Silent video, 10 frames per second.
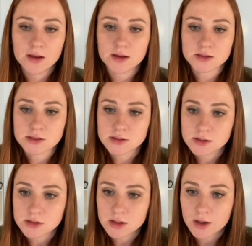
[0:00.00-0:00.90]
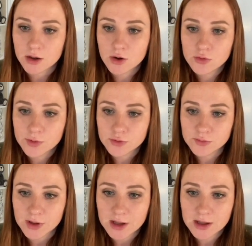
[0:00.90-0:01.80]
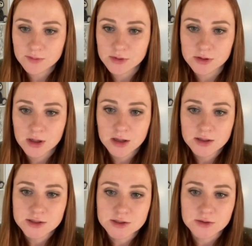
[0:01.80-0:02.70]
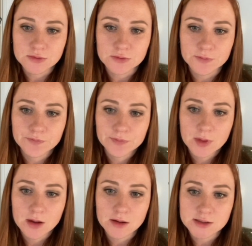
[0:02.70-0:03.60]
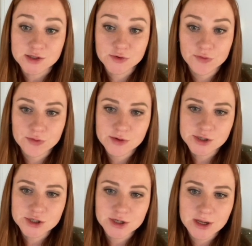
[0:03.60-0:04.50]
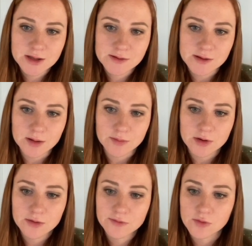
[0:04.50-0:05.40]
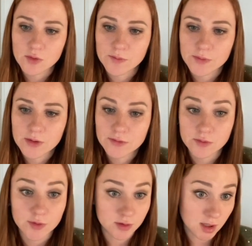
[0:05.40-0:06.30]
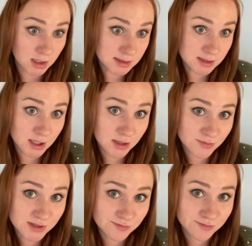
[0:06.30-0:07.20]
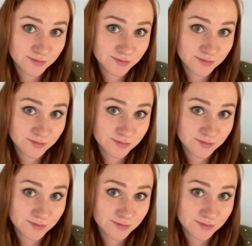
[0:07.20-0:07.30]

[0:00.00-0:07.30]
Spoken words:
And I hope you'll be able to differentiate them from the last names.